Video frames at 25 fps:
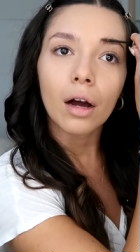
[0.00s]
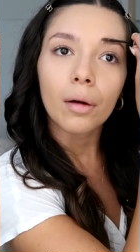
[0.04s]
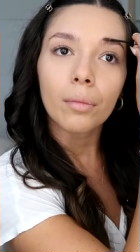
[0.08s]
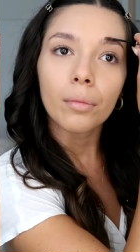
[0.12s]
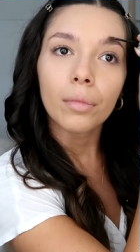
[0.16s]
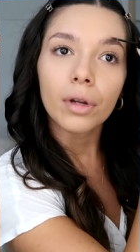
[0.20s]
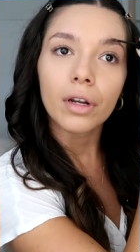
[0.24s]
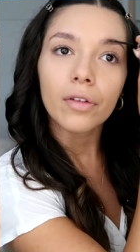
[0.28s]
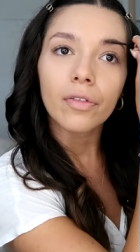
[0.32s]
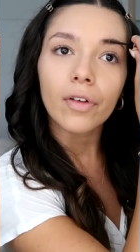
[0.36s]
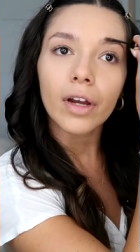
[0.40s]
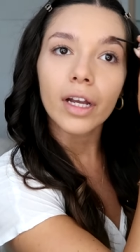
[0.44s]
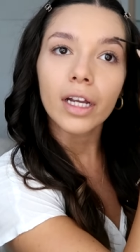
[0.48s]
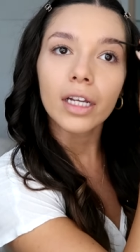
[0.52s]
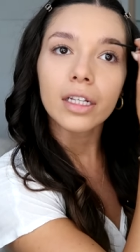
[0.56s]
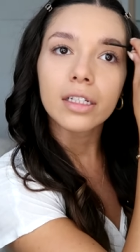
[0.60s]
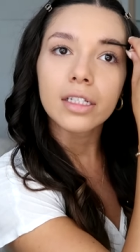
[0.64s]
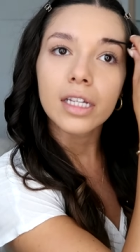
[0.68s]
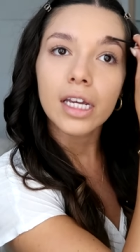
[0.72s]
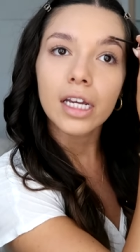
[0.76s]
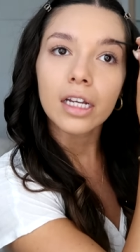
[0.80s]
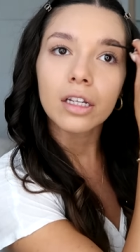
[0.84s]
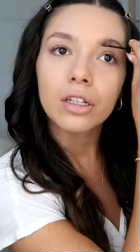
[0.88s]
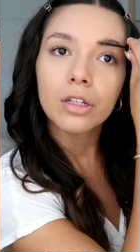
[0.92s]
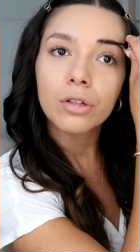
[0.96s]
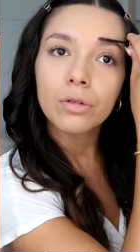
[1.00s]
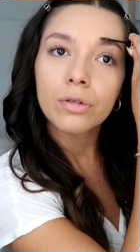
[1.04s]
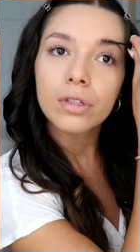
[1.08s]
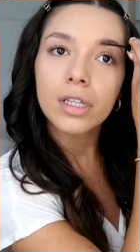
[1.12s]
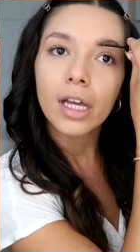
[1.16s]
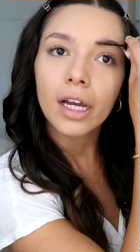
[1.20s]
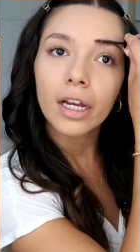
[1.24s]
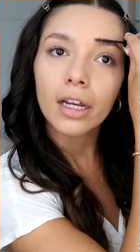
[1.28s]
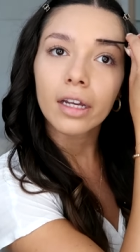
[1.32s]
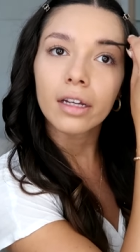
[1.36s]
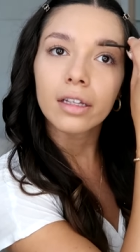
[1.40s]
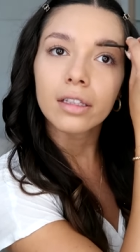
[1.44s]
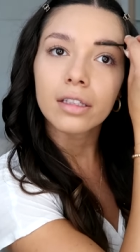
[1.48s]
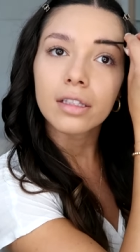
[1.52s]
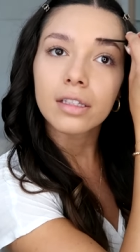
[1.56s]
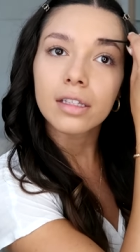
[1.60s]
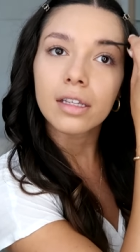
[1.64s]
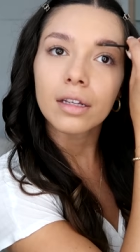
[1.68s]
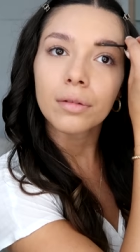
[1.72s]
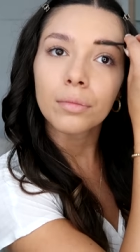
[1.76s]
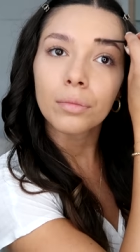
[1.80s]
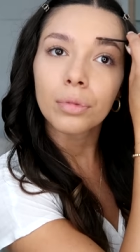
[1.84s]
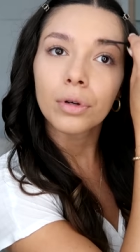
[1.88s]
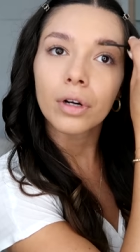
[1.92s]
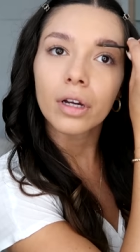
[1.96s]
But if I can take 2 seconds
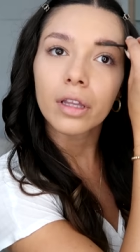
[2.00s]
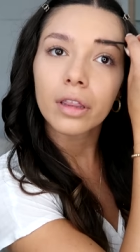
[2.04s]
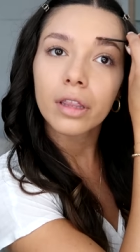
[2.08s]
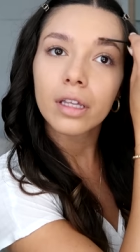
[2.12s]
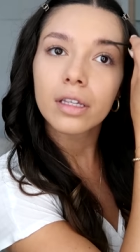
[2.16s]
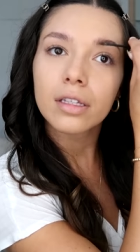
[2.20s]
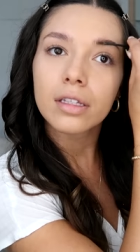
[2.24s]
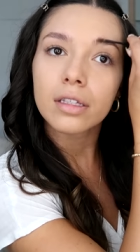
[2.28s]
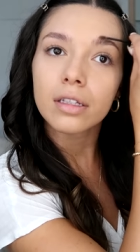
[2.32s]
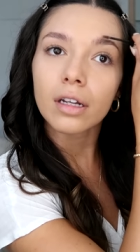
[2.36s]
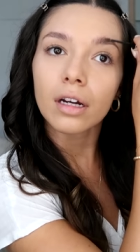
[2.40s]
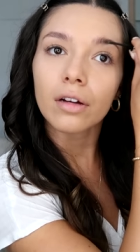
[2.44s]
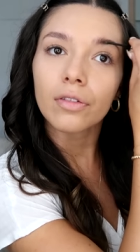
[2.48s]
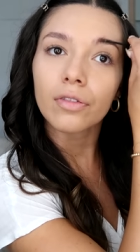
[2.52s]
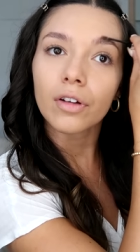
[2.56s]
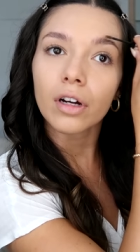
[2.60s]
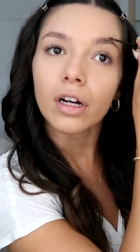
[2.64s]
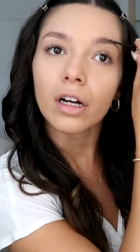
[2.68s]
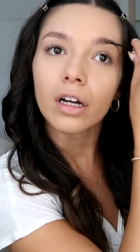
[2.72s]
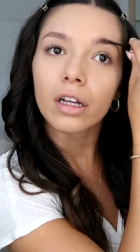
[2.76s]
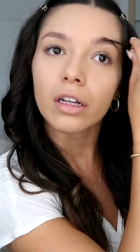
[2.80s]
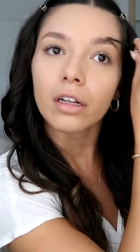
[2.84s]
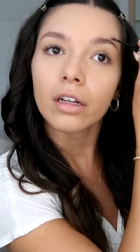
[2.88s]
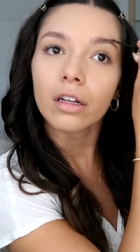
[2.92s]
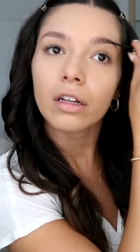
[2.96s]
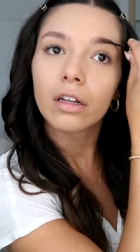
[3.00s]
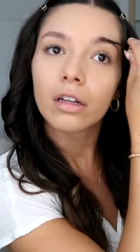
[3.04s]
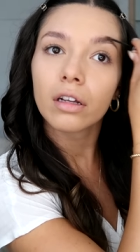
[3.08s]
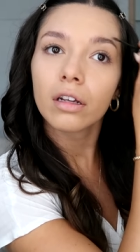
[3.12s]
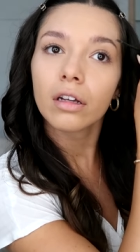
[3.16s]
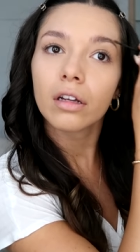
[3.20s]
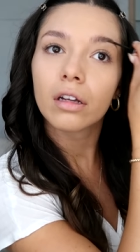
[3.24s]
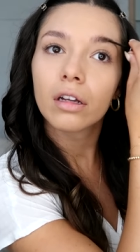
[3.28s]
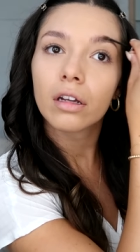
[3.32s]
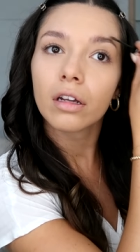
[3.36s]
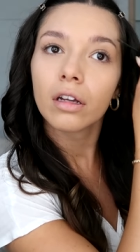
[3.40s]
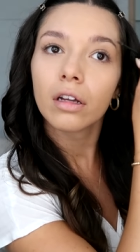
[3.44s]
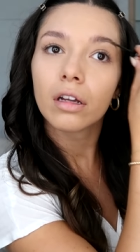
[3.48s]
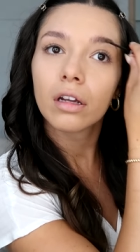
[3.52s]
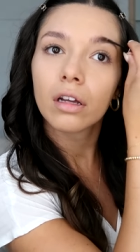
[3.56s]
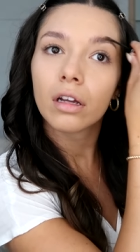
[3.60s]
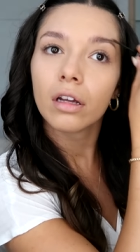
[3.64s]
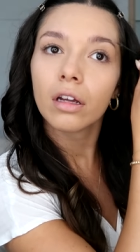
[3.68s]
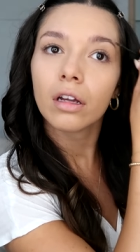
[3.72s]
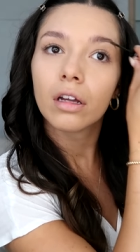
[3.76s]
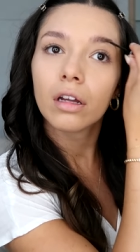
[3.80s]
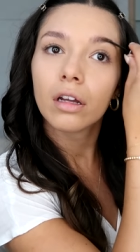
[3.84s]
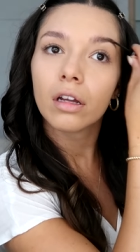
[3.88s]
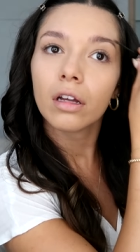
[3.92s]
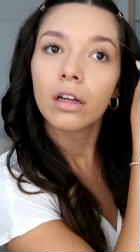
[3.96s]
and put this stuff on,
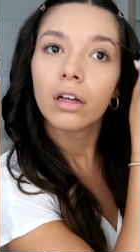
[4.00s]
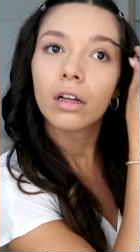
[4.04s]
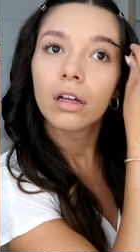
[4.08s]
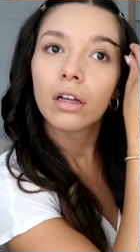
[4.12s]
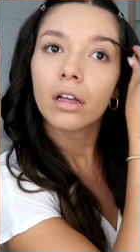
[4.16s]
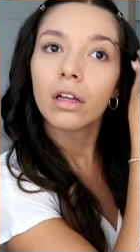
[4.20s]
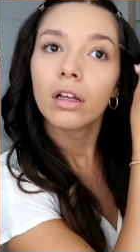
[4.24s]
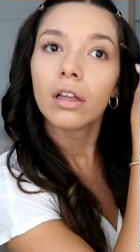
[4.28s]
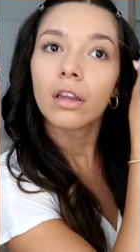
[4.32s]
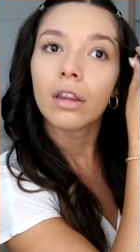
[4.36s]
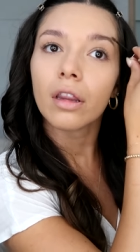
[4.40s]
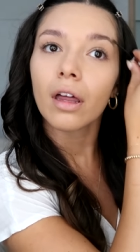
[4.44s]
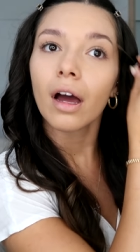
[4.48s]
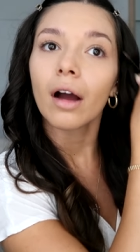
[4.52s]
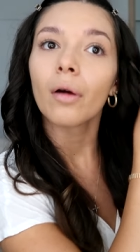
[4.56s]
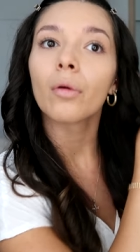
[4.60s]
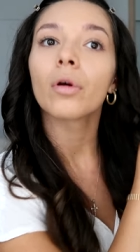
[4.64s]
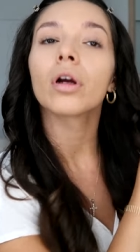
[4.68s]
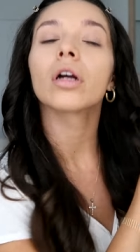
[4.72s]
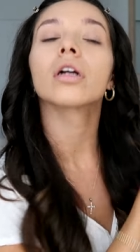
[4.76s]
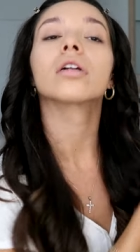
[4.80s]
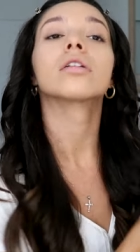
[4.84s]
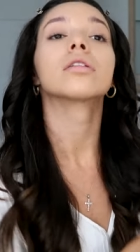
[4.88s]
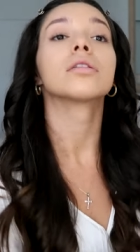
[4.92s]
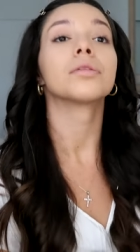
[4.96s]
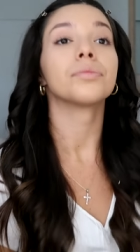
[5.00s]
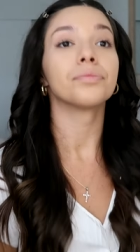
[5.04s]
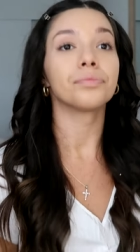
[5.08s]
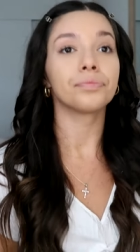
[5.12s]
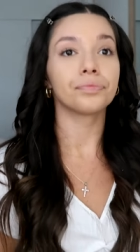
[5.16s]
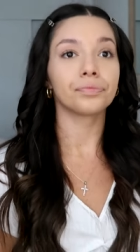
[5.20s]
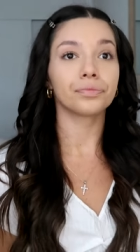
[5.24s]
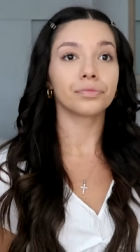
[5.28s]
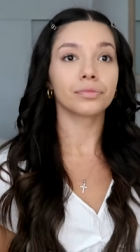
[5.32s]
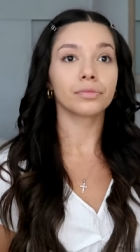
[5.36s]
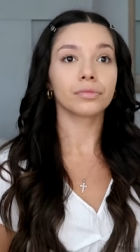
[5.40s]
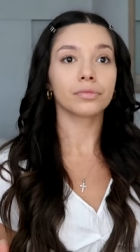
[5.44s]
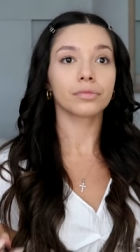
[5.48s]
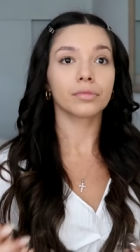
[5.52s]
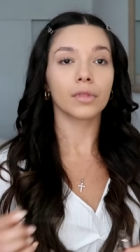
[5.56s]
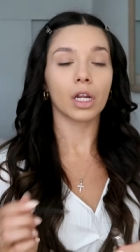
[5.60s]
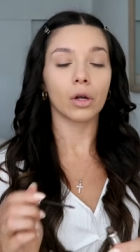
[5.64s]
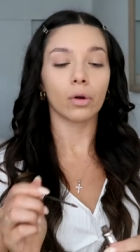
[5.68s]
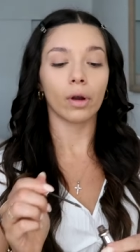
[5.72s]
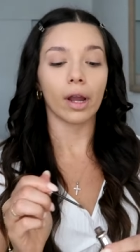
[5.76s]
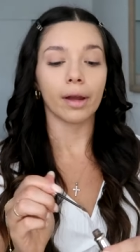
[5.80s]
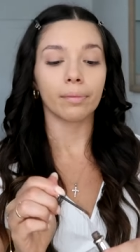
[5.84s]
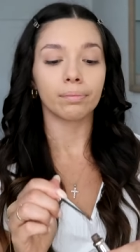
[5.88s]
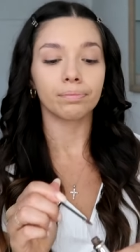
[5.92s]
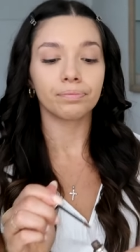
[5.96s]
that works.
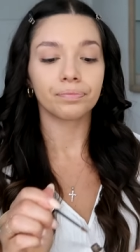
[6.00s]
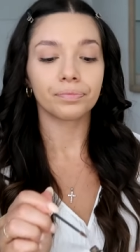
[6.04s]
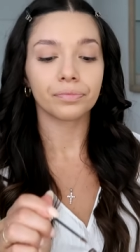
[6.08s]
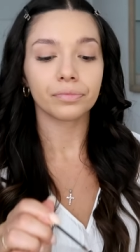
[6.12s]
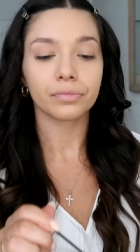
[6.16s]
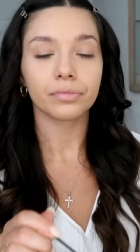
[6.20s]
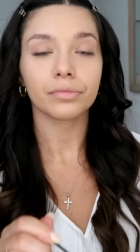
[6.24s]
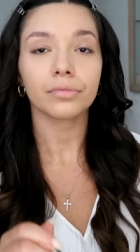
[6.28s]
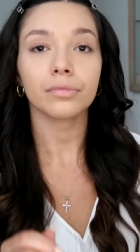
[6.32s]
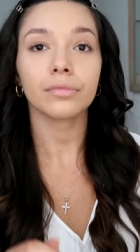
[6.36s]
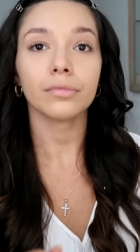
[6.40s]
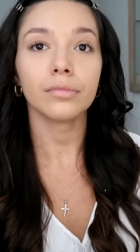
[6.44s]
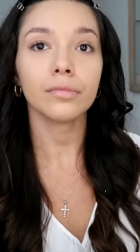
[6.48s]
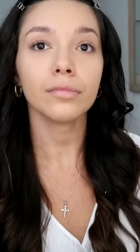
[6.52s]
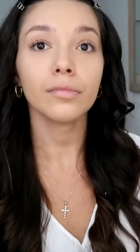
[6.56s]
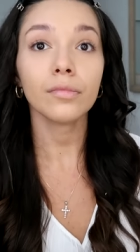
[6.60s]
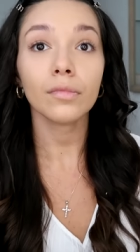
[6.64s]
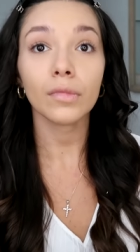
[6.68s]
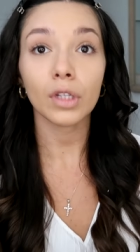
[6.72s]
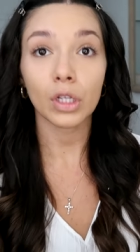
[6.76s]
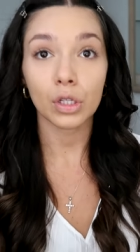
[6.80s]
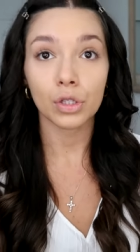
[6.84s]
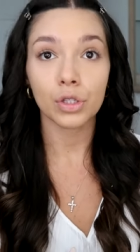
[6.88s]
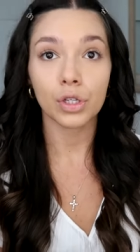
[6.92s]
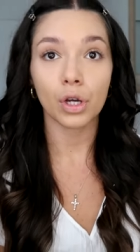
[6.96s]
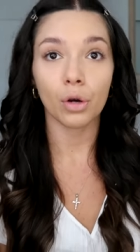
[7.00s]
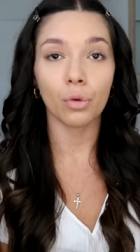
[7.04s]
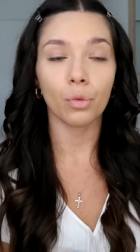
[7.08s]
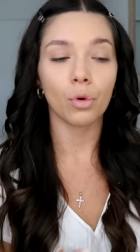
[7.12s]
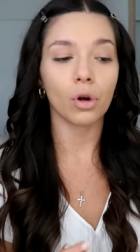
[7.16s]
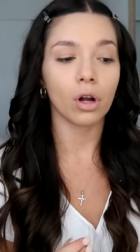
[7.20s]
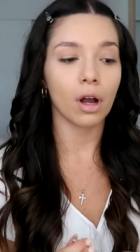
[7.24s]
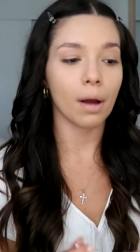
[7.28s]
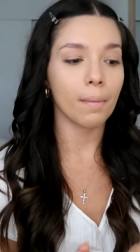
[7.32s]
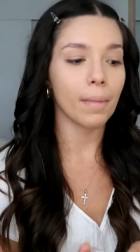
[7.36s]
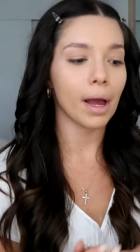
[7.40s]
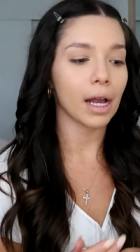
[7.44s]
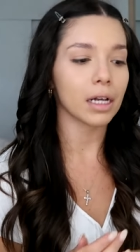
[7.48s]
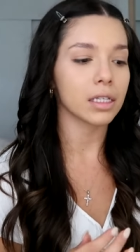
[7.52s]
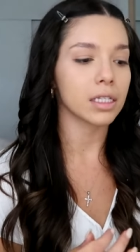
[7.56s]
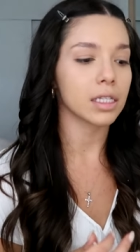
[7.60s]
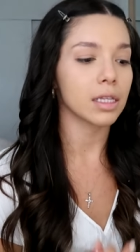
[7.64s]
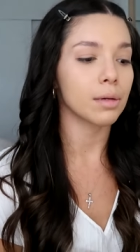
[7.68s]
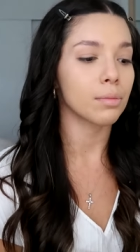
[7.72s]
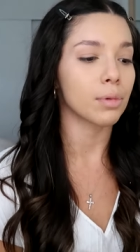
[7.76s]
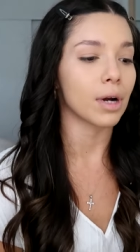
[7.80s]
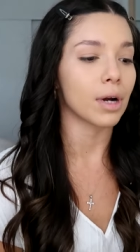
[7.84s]
Okay, so we'll come back to the